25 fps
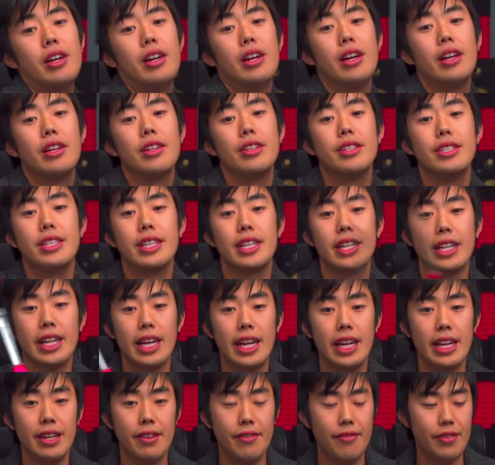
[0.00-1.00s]
using
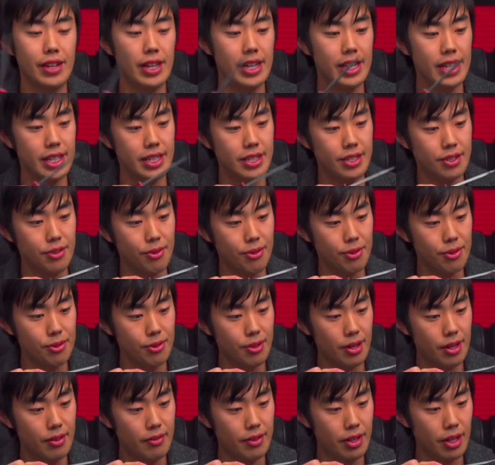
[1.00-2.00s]
a flathead
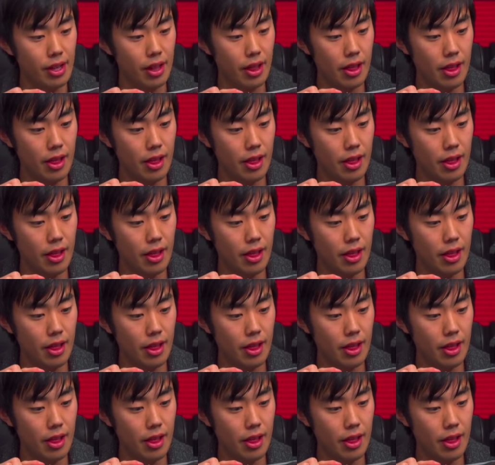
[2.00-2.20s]
screwdriver.